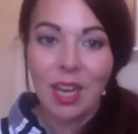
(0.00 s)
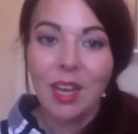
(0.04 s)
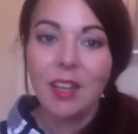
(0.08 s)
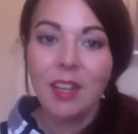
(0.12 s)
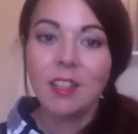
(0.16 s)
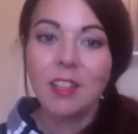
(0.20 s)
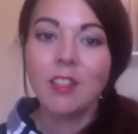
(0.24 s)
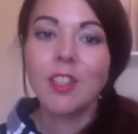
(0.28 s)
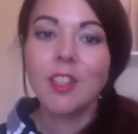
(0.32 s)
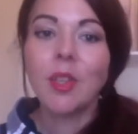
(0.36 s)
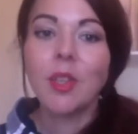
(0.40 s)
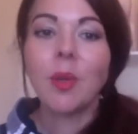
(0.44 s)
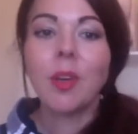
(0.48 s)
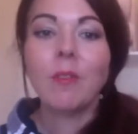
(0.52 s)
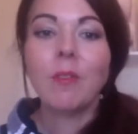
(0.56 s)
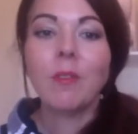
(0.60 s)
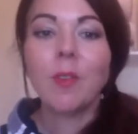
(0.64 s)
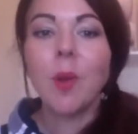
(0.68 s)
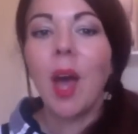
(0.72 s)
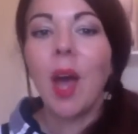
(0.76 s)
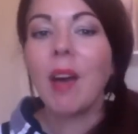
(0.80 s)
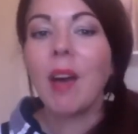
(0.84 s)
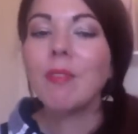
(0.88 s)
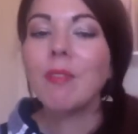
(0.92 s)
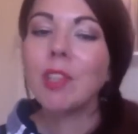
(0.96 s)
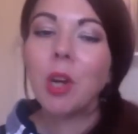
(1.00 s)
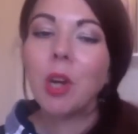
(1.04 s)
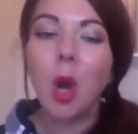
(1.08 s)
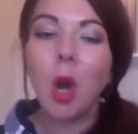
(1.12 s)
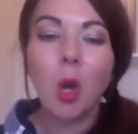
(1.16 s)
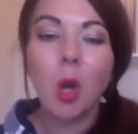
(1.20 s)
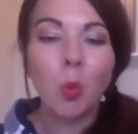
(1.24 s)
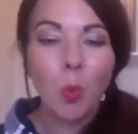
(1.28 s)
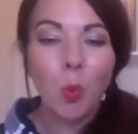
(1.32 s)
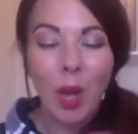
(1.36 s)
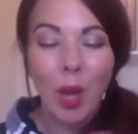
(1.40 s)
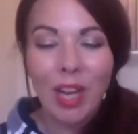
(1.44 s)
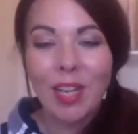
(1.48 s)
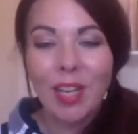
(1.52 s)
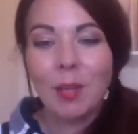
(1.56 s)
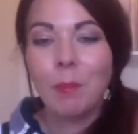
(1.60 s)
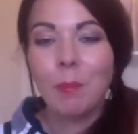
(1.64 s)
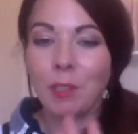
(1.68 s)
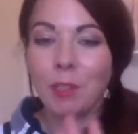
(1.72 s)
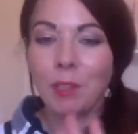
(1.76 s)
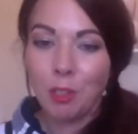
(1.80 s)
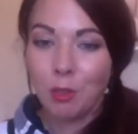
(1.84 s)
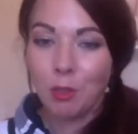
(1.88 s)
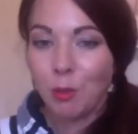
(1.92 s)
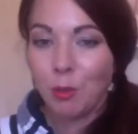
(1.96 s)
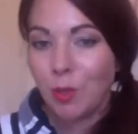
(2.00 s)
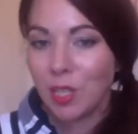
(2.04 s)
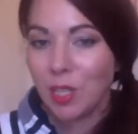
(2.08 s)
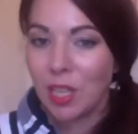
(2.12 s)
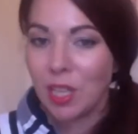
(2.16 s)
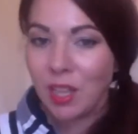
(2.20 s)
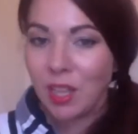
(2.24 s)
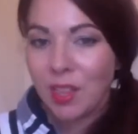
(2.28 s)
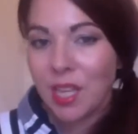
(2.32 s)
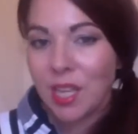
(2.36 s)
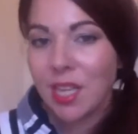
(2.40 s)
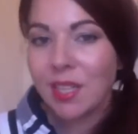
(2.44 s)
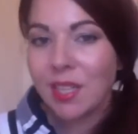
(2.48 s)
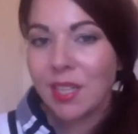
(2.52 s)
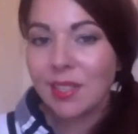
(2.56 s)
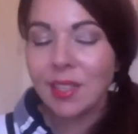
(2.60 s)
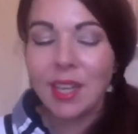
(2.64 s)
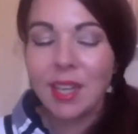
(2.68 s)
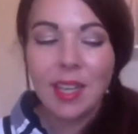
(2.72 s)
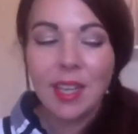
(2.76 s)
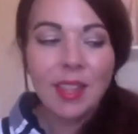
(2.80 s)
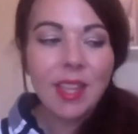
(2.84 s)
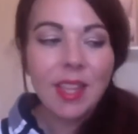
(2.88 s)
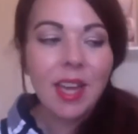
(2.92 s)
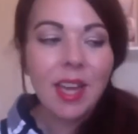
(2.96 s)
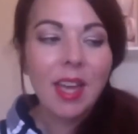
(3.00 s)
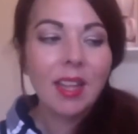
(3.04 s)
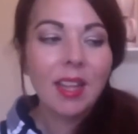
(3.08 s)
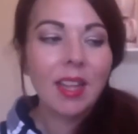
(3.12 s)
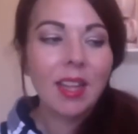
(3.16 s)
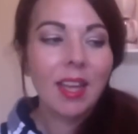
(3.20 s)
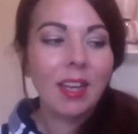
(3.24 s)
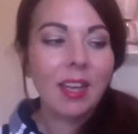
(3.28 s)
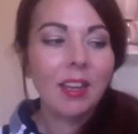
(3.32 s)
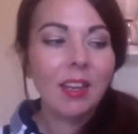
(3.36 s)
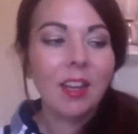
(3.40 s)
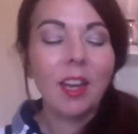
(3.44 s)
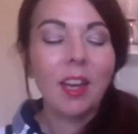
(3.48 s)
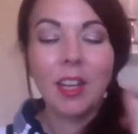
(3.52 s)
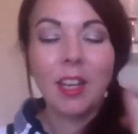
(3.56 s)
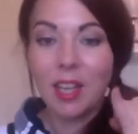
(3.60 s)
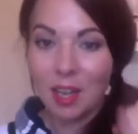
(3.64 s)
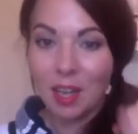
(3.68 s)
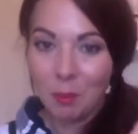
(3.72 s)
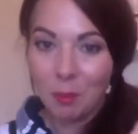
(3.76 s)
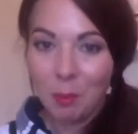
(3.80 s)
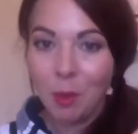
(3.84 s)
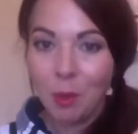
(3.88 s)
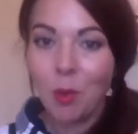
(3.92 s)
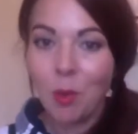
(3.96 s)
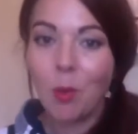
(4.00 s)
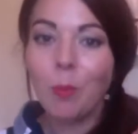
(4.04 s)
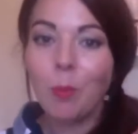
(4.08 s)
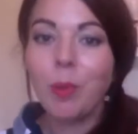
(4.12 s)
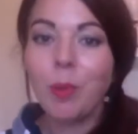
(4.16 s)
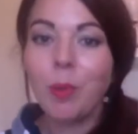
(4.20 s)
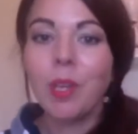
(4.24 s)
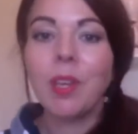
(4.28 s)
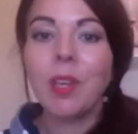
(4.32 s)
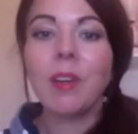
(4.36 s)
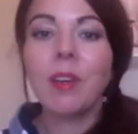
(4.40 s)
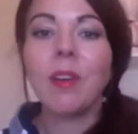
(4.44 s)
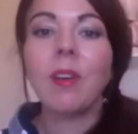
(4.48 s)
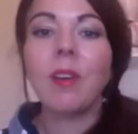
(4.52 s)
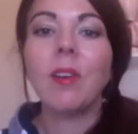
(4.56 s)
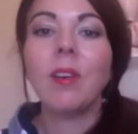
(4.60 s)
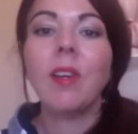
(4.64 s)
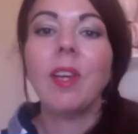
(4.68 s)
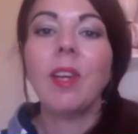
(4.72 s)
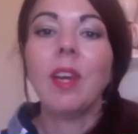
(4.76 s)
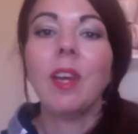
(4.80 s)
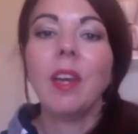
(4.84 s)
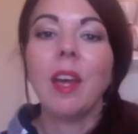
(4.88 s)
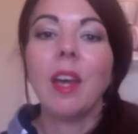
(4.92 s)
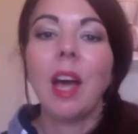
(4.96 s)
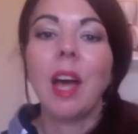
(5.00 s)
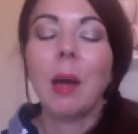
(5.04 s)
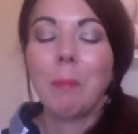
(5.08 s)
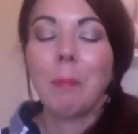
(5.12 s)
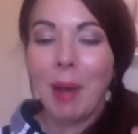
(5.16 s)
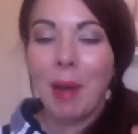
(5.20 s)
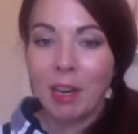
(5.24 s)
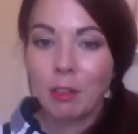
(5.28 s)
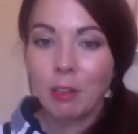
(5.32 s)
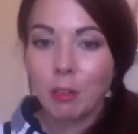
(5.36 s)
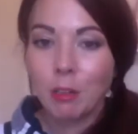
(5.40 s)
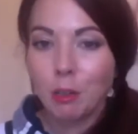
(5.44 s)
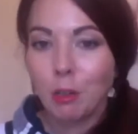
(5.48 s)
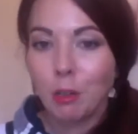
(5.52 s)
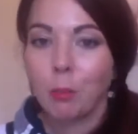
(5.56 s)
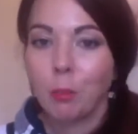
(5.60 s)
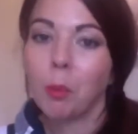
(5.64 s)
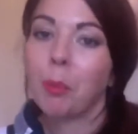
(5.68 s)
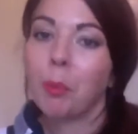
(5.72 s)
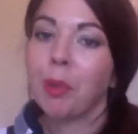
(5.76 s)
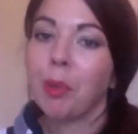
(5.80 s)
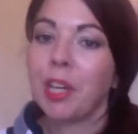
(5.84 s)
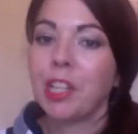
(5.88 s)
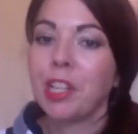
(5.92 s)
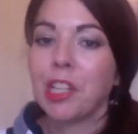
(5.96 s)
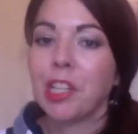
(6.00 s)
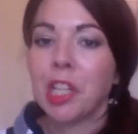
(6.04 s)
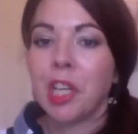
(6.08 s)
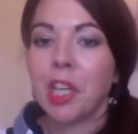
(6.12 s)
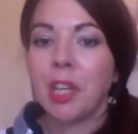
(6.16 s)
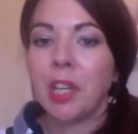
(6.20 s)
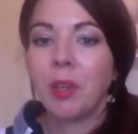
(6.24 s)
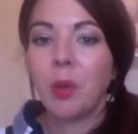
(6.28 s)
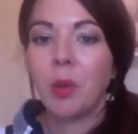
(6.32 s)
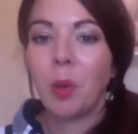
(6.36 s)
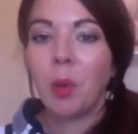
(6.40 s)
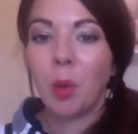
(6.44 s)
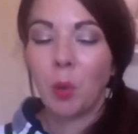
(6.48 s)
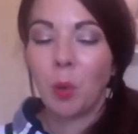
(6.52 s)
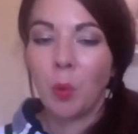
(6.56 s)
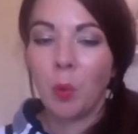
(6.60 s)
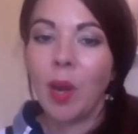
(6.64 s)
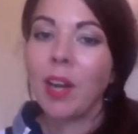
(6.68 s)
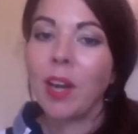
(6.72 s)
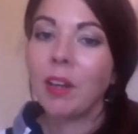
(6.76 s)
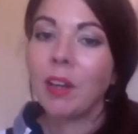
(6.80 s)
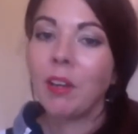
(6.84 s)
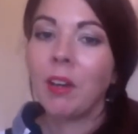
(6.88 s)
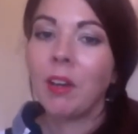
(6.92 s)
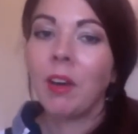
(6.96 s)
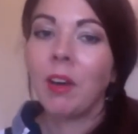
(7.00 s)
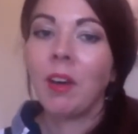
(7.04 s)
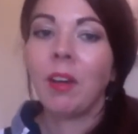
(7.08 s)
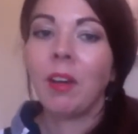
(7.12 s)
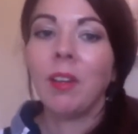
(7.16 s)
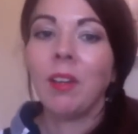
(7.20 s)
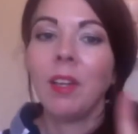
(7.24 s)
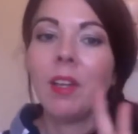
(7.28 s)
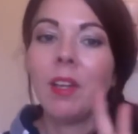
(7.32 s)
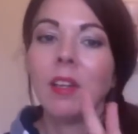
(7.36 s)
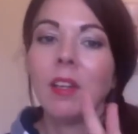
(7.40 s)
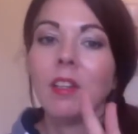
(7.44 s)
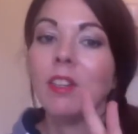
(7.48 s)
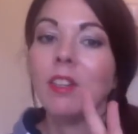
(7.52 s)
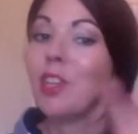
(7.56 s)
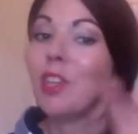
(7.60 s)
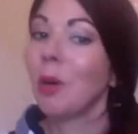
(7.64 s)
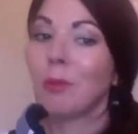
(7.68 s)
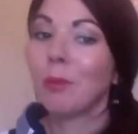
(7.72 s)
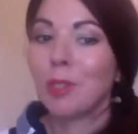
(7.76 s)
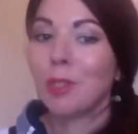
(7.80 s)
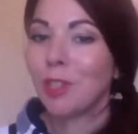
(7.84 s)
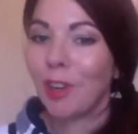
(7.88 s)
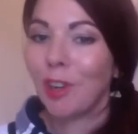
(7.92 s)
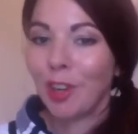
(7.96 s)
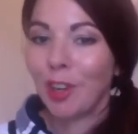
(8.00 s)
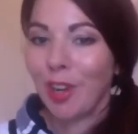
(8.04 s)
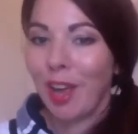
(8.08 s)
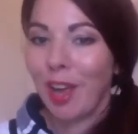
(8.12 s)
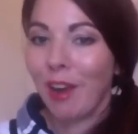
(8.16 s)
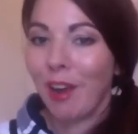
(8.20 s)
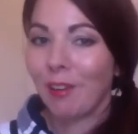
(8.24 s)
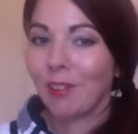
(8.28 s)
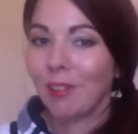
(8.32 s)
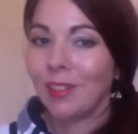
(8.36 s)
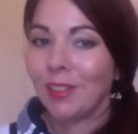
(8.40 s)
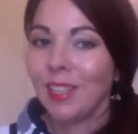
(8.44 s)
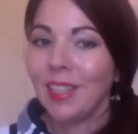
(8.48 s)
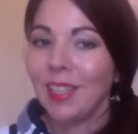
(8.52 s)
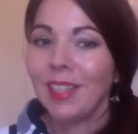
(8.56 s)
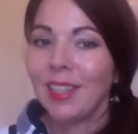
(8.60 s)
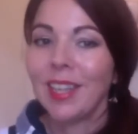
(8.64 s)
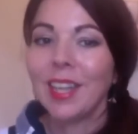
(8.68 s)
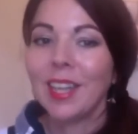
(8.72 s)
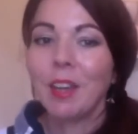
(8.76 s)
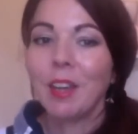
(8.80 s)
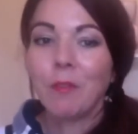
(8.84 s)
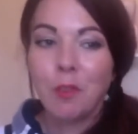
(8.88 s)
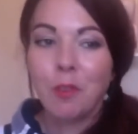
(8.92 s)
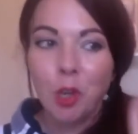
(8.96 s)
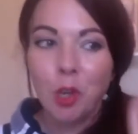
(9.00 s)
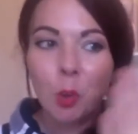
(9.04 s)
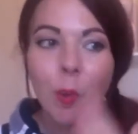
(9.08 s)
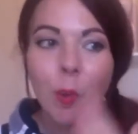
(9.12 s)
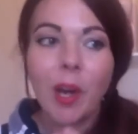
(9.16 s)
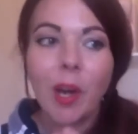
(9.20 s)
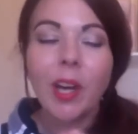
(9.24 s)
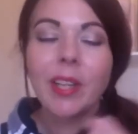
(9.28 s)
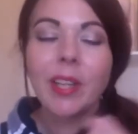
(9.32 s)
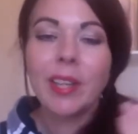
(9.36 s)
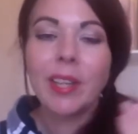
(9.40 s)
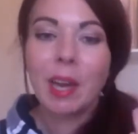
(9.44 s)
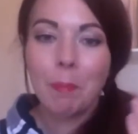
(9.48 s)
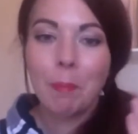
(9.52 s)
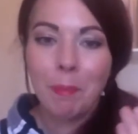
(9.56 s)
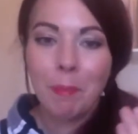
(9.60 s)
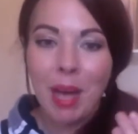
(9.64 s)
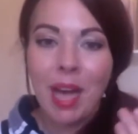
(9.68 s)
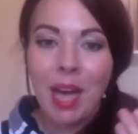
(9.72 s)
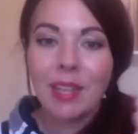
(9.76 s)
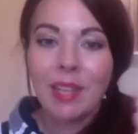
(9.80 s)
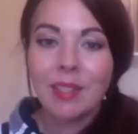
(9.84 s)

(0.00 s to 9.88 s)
So if you haven't already been using things like that, like a chemical peel, a microdermabrasion, or retinol, don't start now. Like if you're wearing that mask